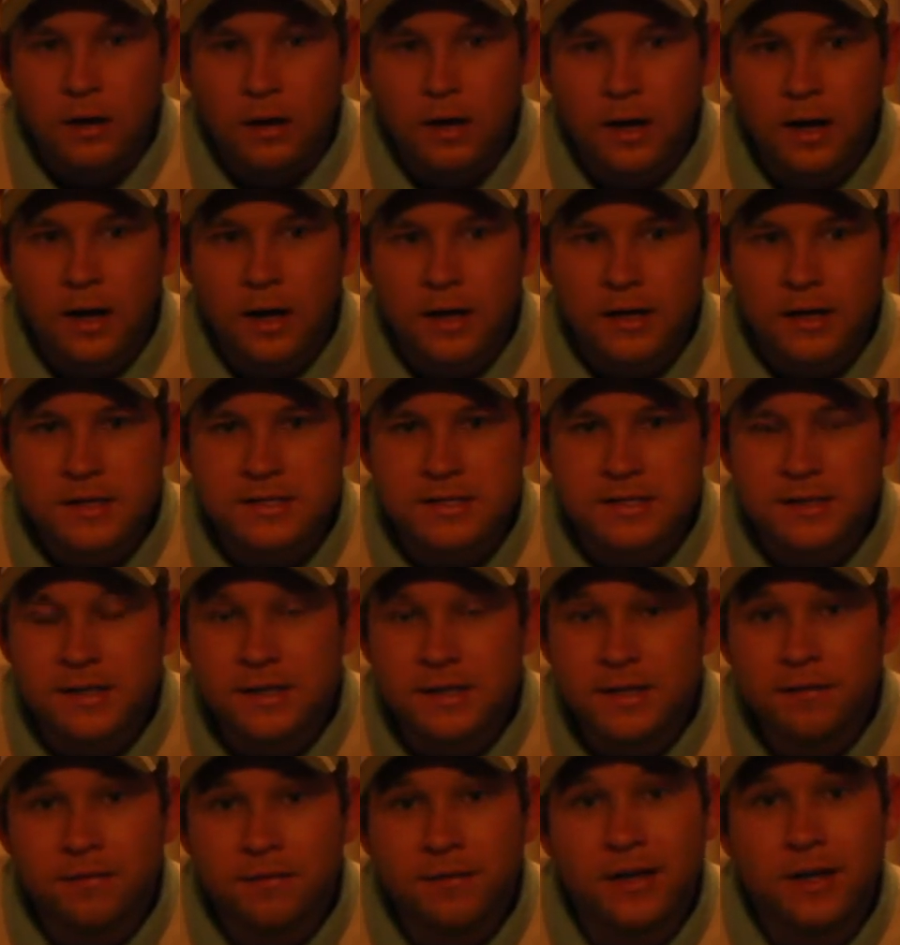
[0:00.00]
A
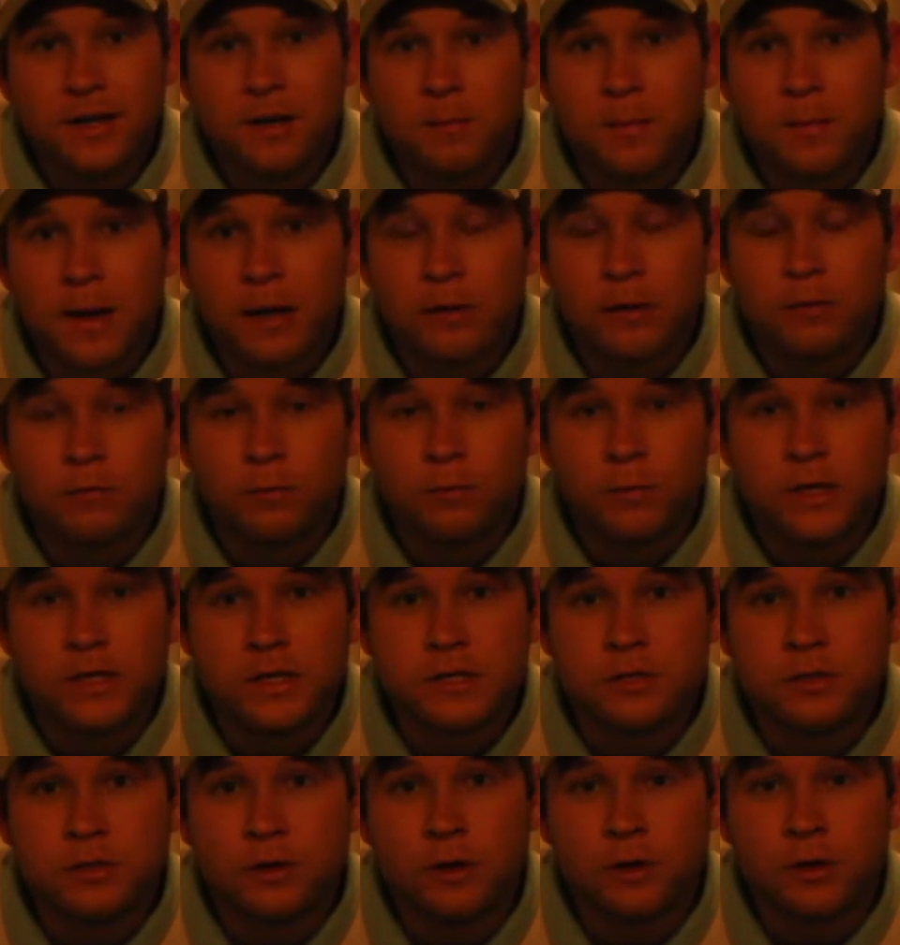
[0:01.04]
significant amount of
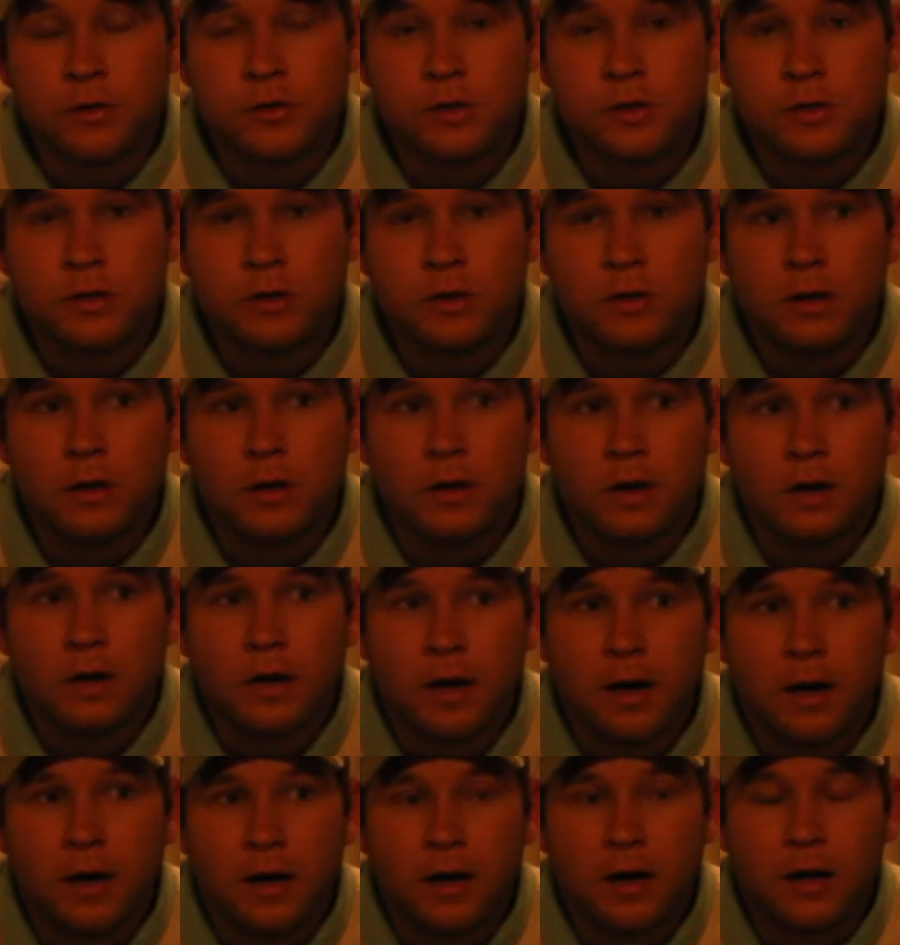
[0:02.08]
research,
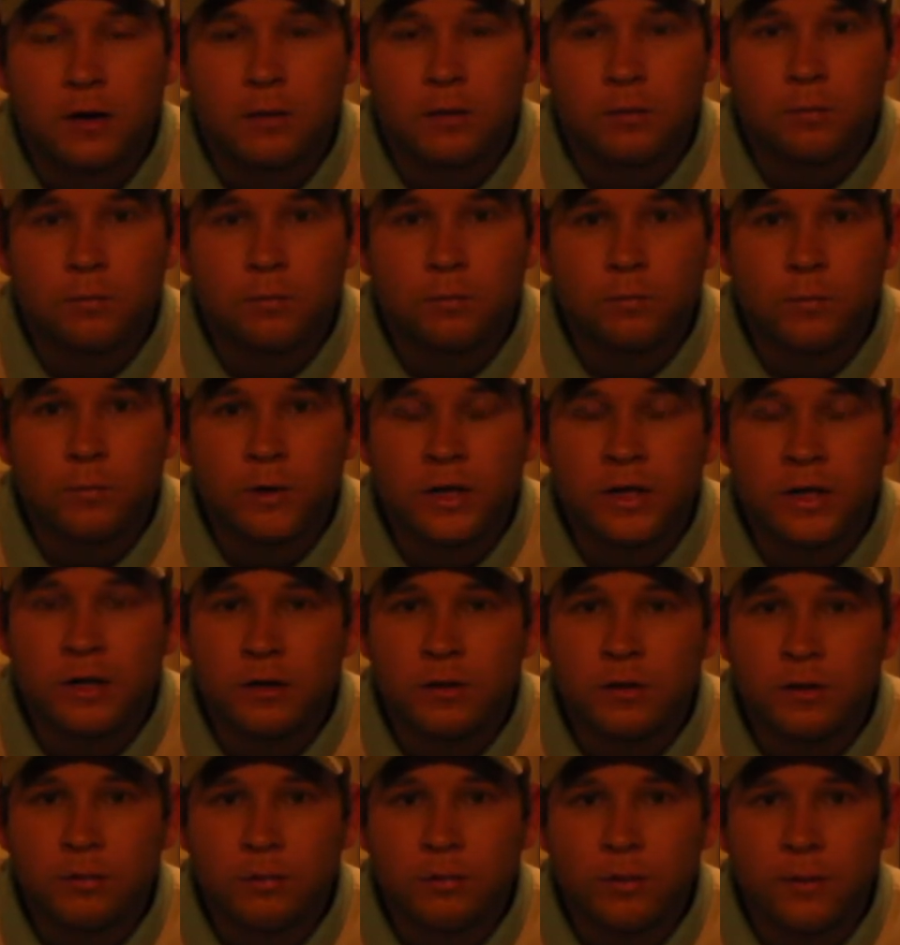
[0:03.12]
reading
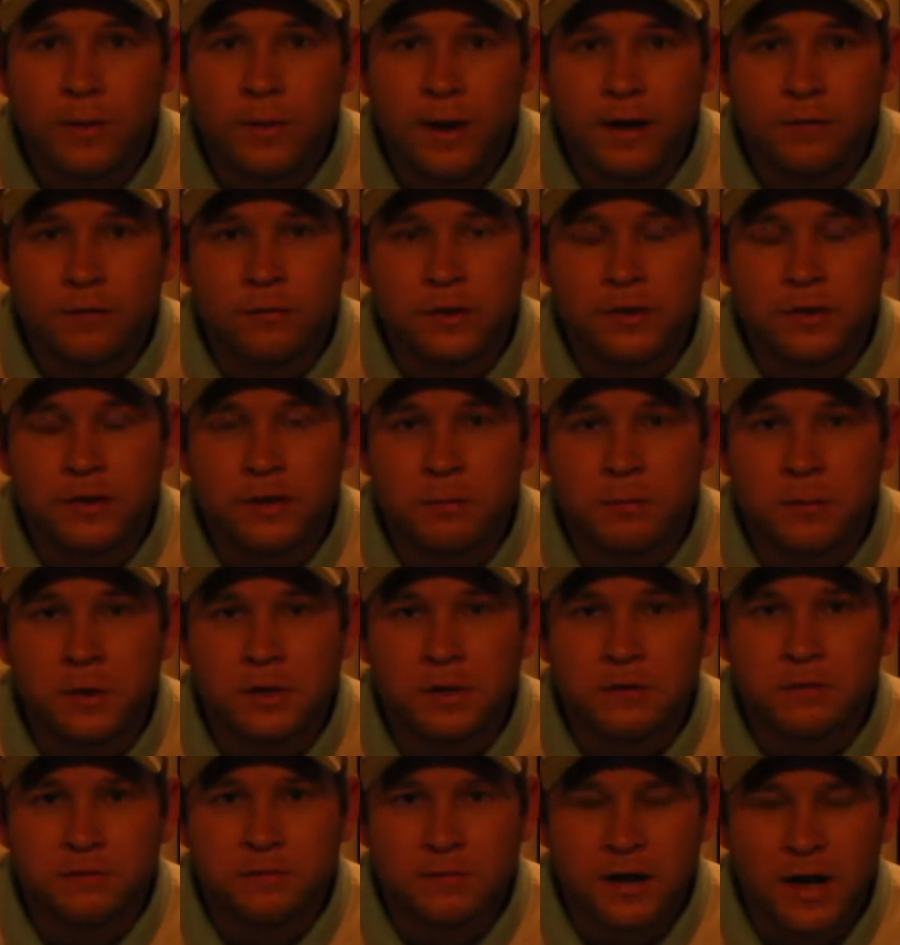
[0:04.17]
through everything we
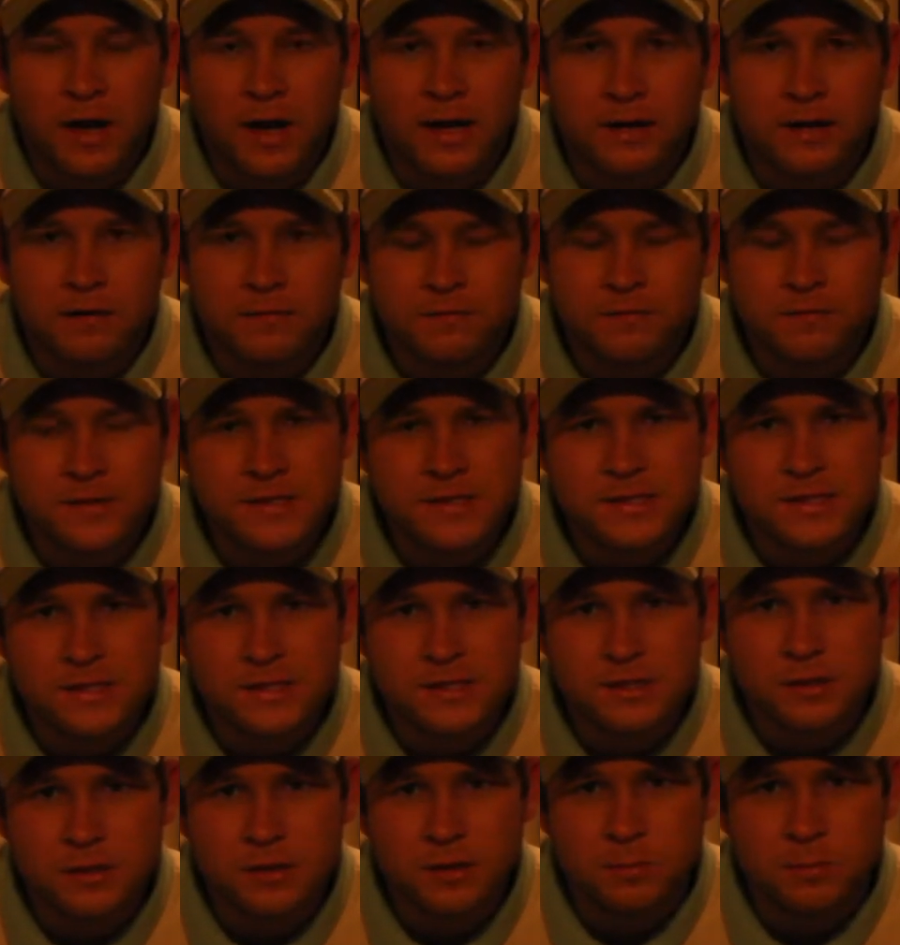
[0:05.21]
could find,
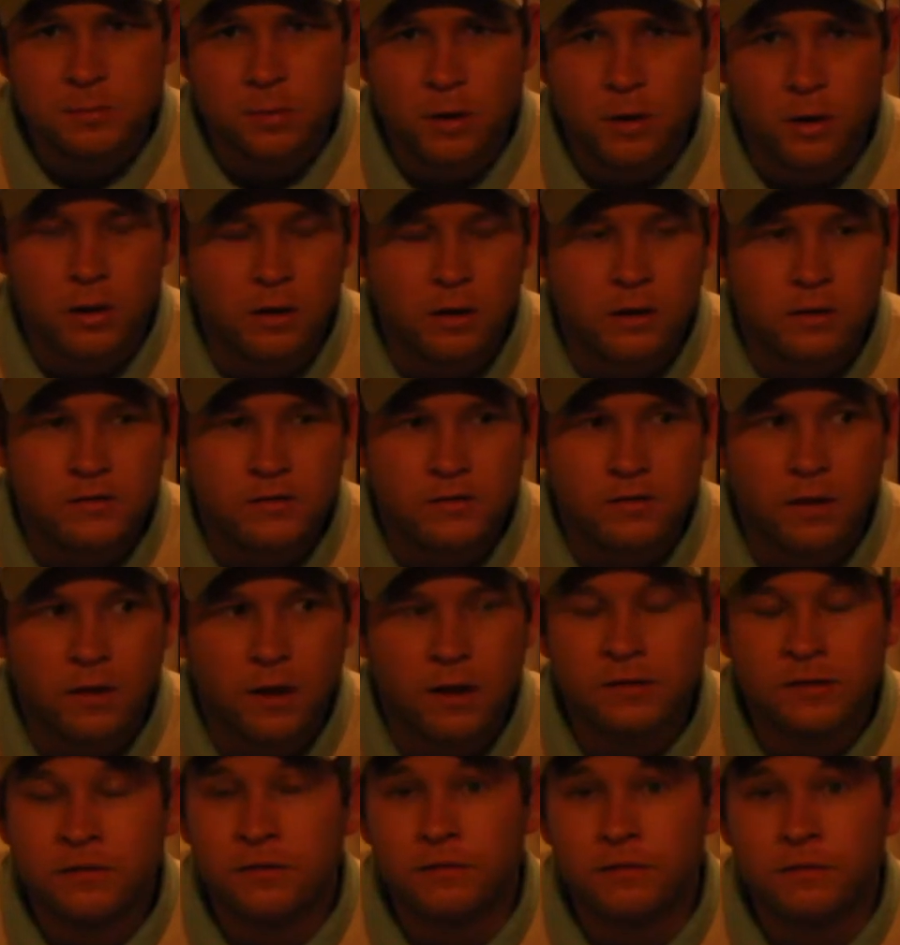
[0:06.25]
visits to the parks,
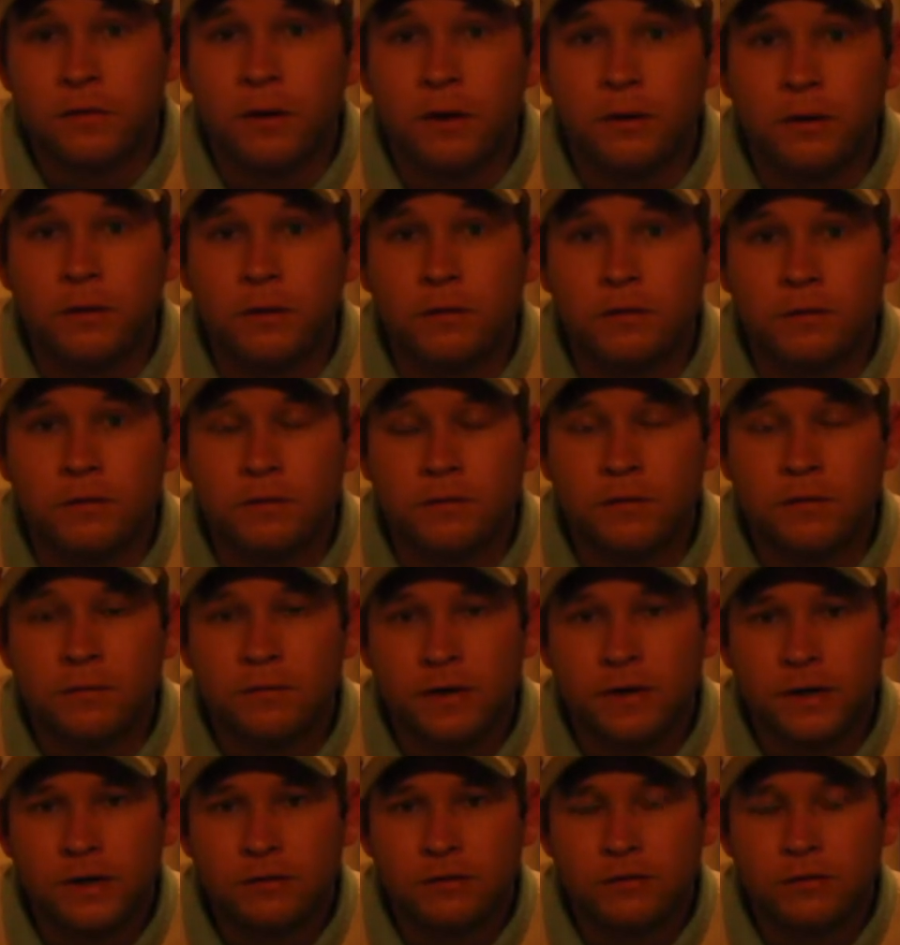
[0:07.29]
lots of photos of the
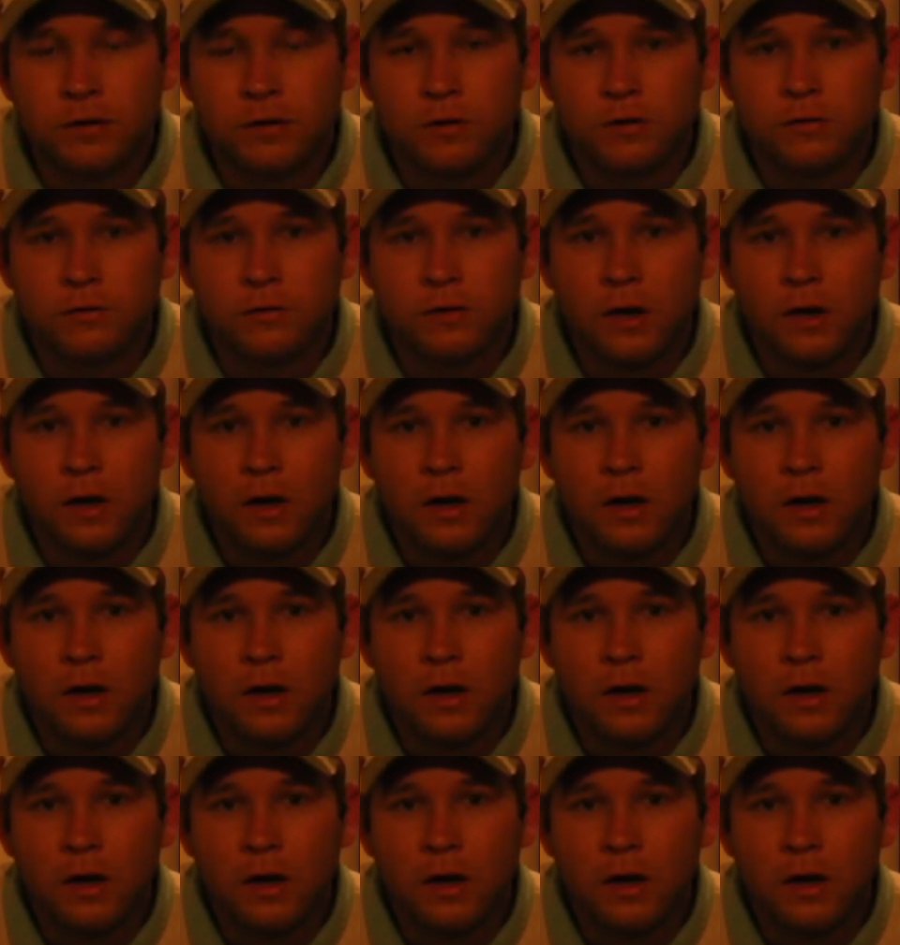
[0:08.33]
fixtures.